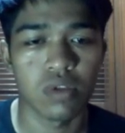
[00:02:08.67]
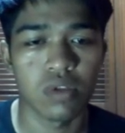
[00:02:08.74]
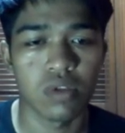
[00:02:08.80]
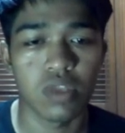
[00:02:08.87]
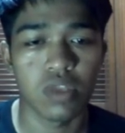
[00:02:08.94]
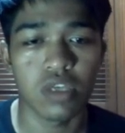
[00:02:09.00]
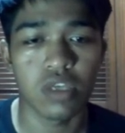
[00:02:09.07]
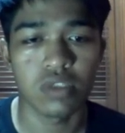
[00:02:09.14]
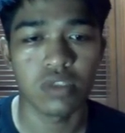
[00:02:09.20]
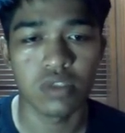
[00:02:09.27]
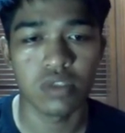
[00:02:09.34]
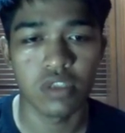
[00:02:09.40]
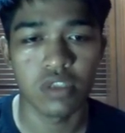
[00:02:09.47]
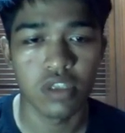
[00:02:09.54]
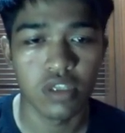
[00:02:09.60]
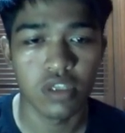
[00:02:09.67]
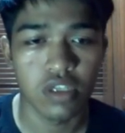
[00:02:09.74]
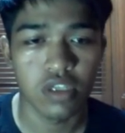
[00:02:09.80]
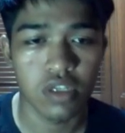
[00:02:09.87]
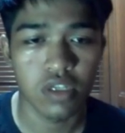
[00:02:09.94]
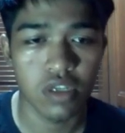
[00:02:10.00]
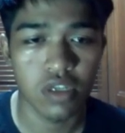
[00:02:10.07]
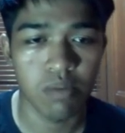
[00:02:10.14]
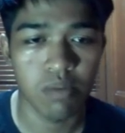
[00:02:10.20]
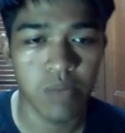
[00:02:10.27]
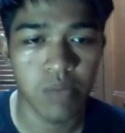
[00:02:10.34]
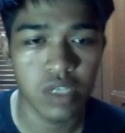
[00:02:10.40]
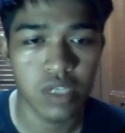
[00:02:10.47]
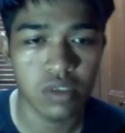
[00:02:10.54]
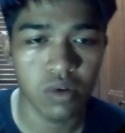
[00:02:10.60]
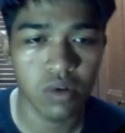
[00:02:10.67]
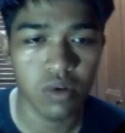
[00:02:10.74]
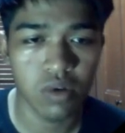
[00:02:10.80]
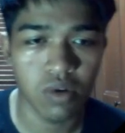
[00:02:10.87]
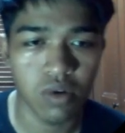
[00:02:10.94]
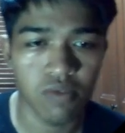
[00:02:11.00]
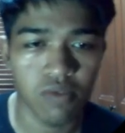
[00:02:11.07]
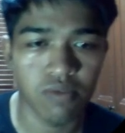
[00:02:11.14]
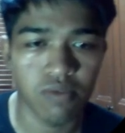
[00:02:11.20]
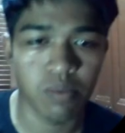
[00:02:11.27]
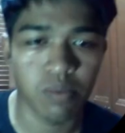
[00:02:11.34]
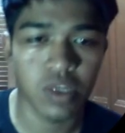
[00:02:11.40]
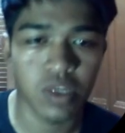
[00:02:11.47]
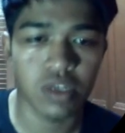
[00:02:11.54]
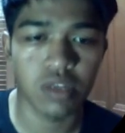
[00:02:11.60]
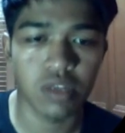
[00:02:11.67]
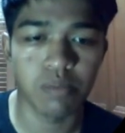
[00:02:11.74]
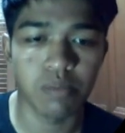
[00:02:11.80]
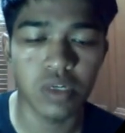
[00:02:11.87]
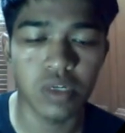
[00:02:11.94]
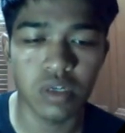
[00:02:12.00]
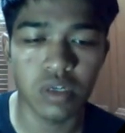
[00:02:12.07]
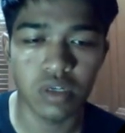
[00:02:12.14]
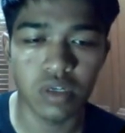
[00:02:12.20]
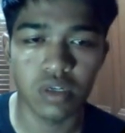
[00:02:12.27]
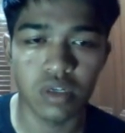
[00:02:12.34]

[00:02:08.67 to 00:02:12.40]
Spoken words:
The next, create part of brake caliper.